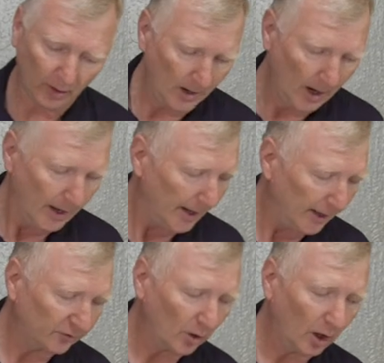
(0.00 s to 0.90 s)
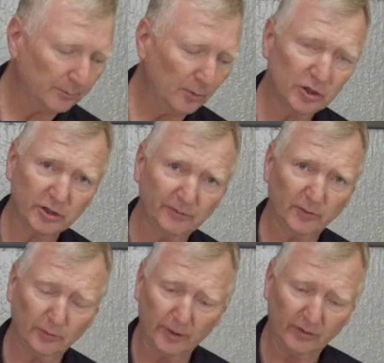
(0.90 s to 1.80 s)
So it's called immersion
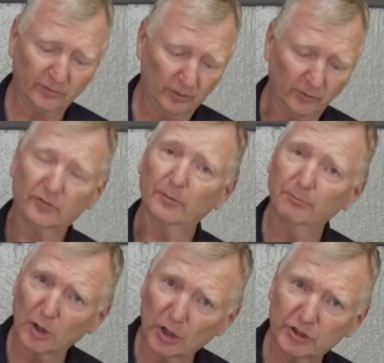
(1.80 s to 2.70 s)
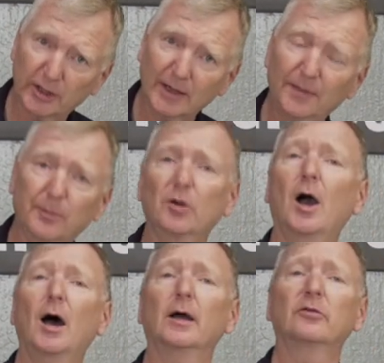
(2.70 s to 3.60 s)
for a reason. You submerge it in the
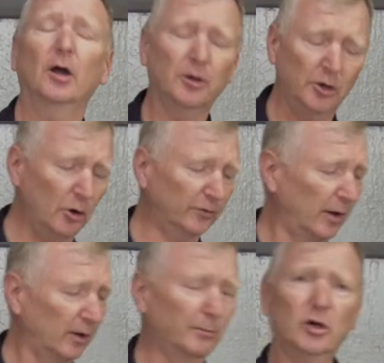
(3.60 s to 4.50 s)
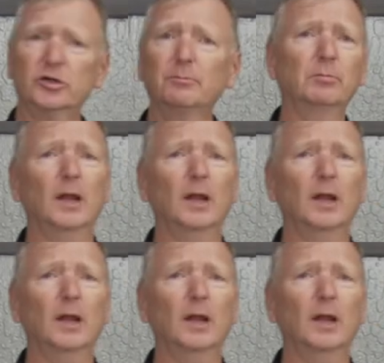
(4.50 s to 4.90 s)
product. A note on immersion